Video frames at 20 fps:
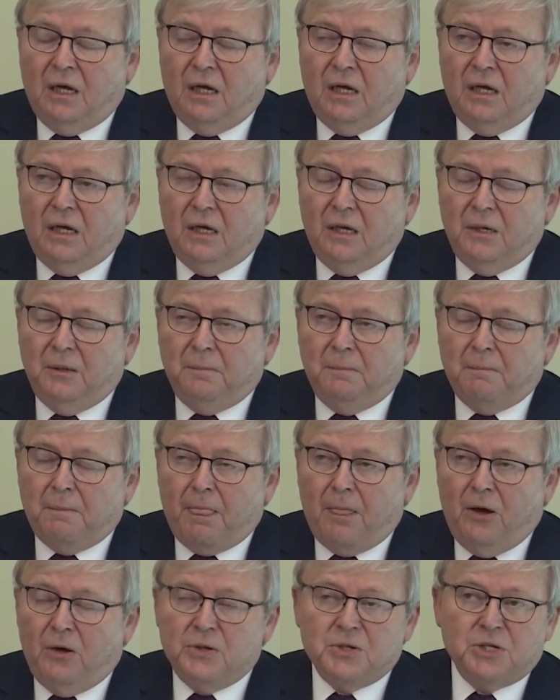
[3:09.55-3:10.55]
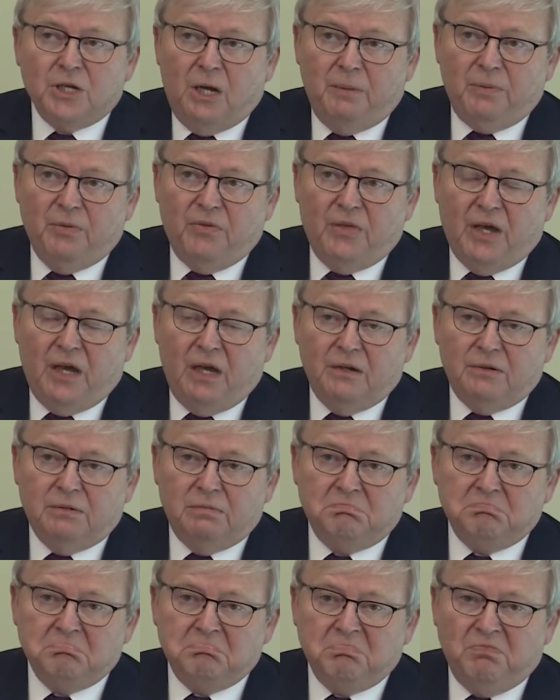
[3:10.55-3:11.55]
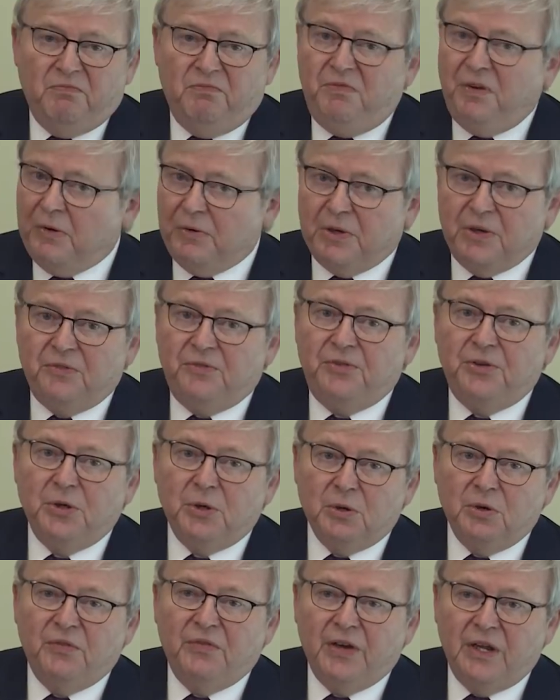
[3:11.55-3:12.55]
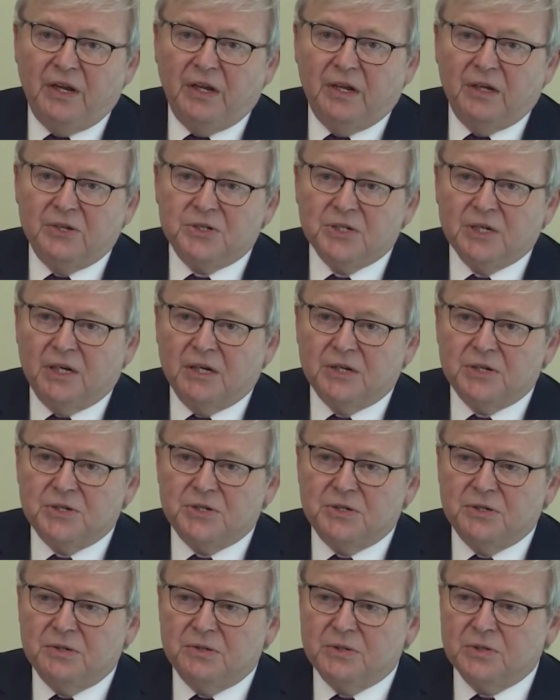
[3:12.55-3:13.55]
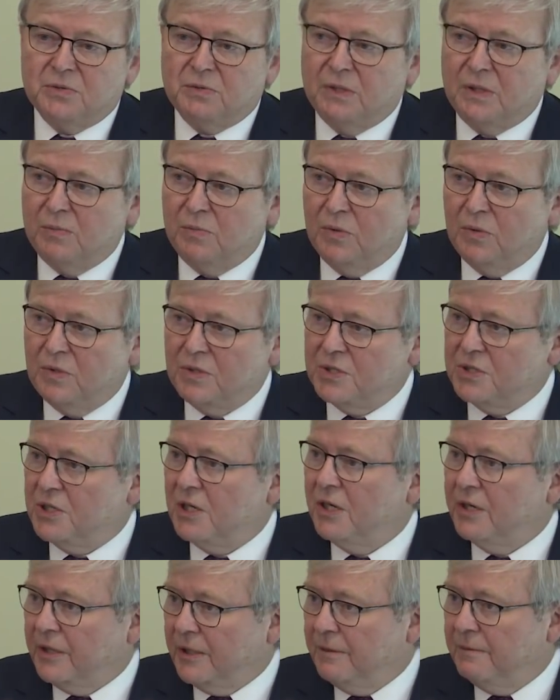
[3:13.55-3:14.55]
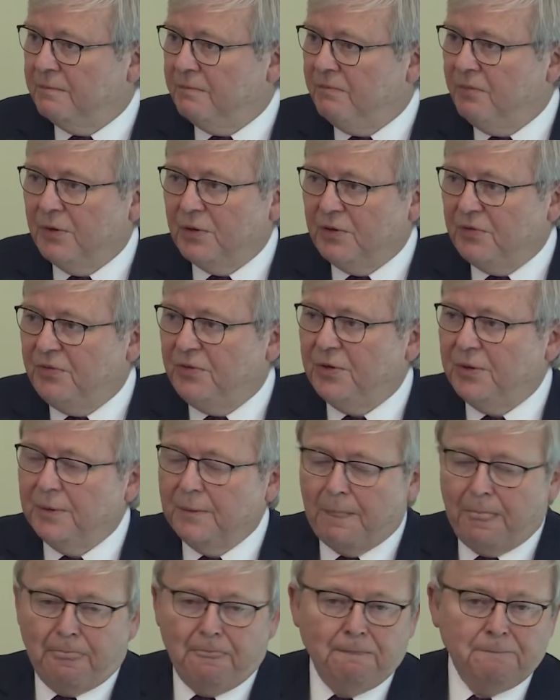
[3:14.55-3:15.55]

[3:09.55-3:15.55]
On top of that, very few, if any, Chinese students went abroad to study. Very few.